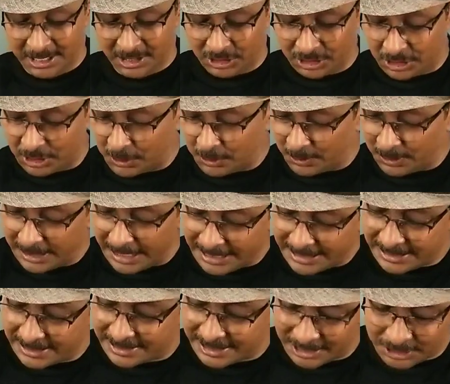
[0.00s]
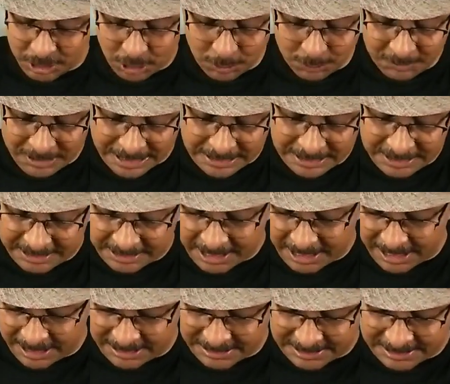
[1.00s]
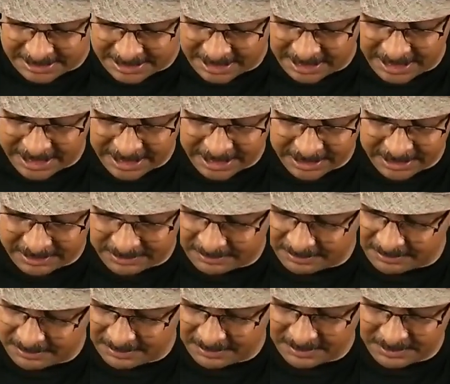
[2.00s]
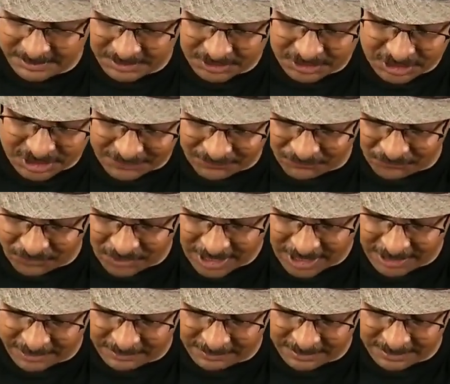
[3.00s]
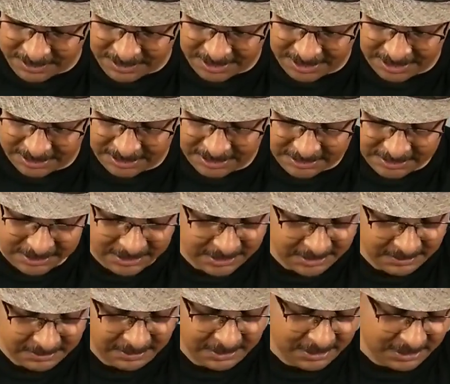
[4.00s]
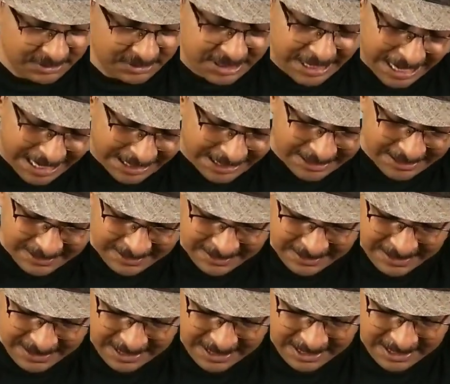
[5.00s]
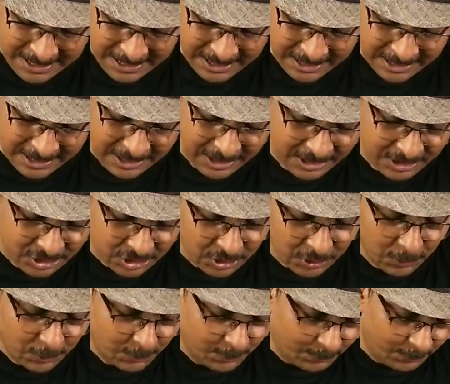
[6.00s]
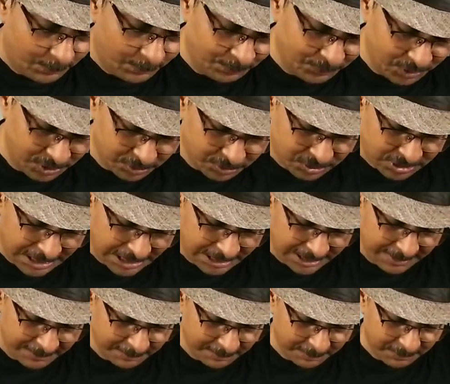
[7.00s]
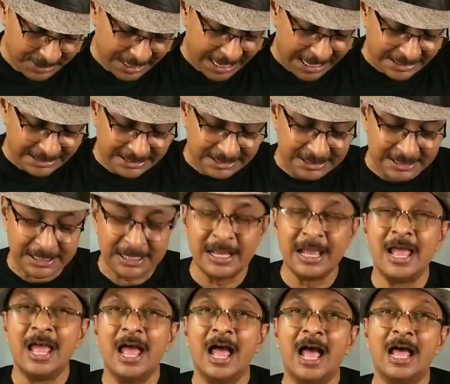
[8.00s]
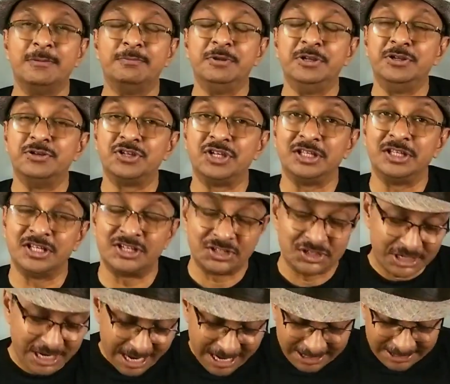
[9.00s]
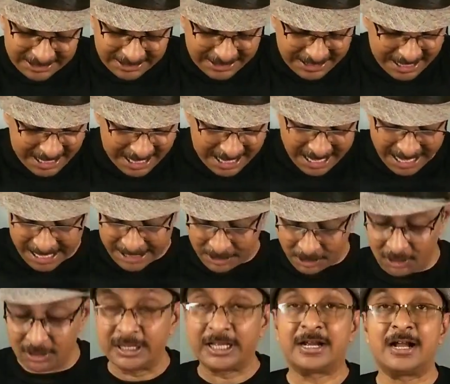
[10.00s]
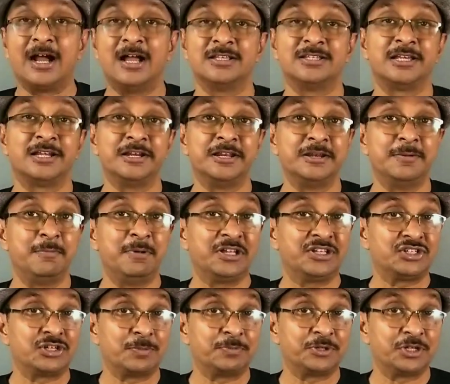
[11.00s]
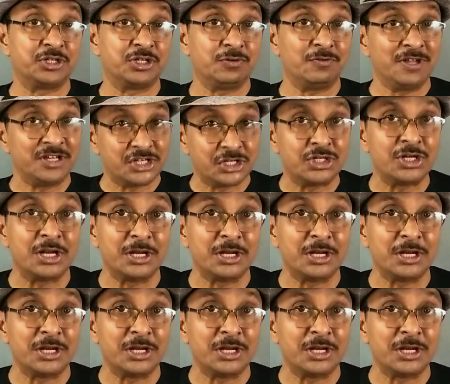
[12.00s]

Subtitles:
So let us assume that the cards are somewhere in the deck. So you tell them that I'll be using this deck and all the cards are in a mixed up situation,